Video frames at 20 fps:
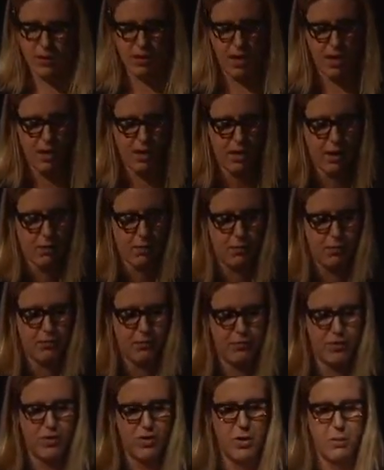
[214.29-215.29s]

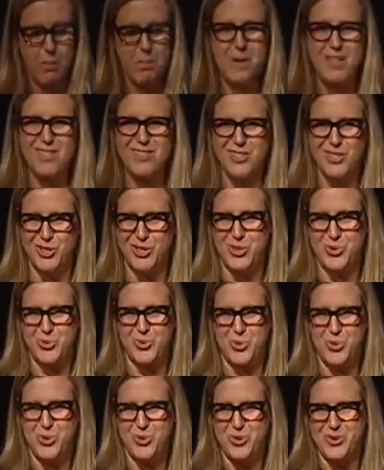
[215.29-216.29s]
The business
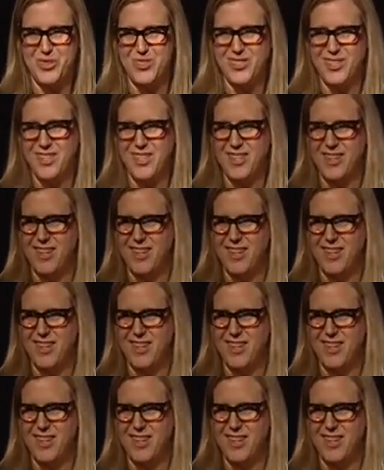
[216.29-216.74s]
rules.